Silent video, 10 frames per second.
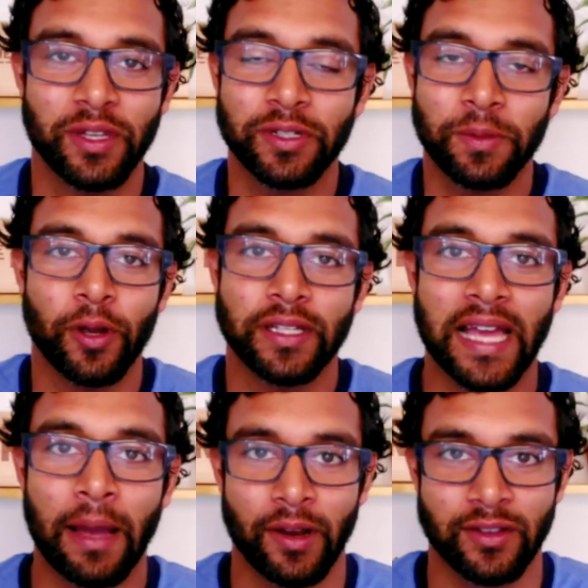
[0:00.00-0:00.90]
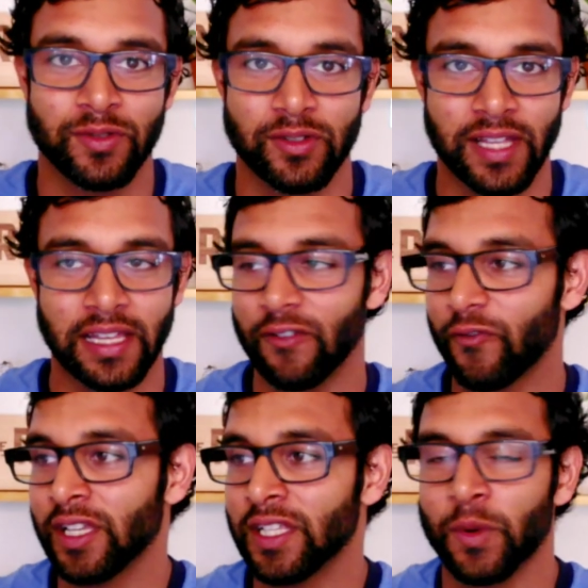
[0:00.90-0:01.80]
There was a point in time when I was doing this Nike
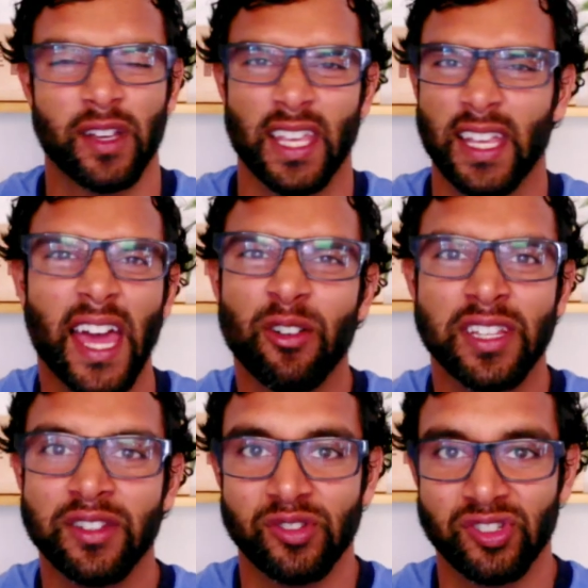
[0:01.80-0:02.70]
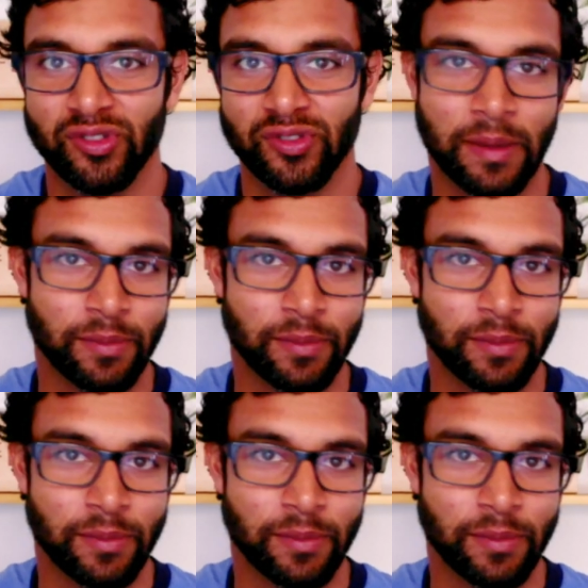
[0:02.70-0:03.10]
Freeze where I was like, I don't need no shoes.